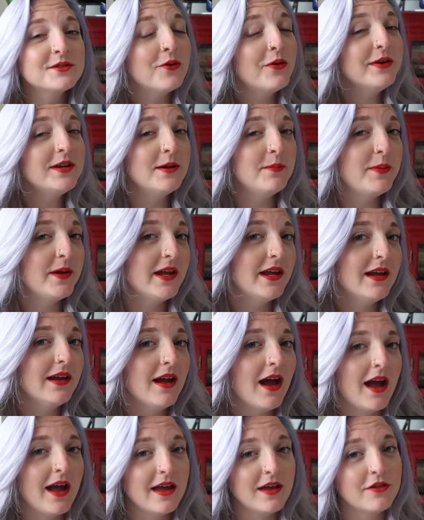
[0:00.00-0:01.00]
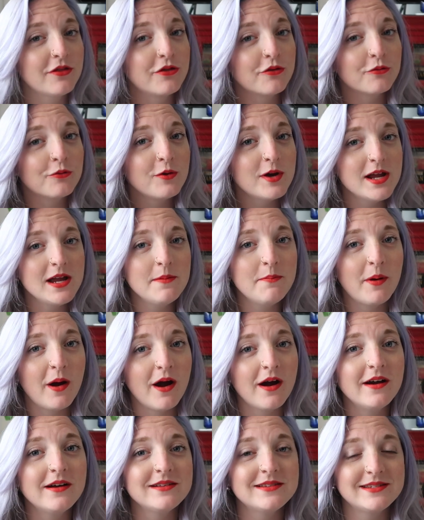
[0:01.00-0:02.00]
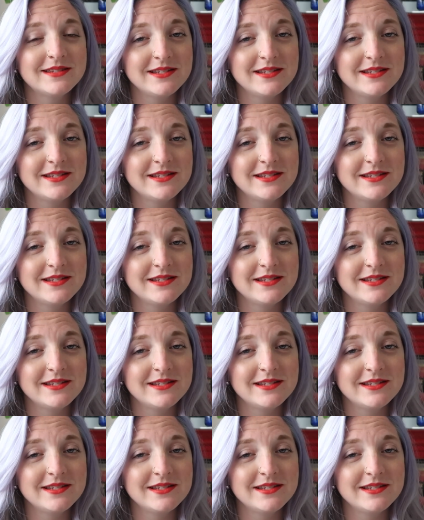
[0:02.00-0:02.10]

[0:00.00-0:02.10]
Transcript: is going to be a three-part